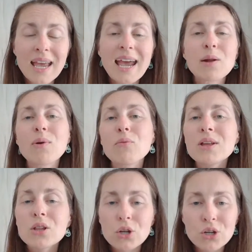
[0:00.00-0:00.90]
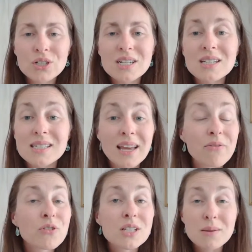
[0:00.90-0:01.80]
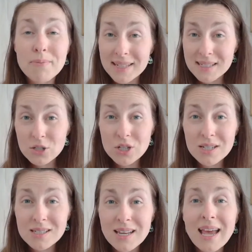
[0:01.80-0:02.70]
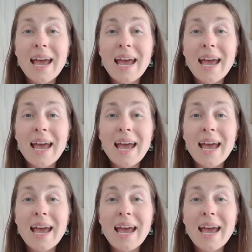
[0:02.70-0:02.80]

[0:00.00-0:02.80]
And when we learn to decipher its messages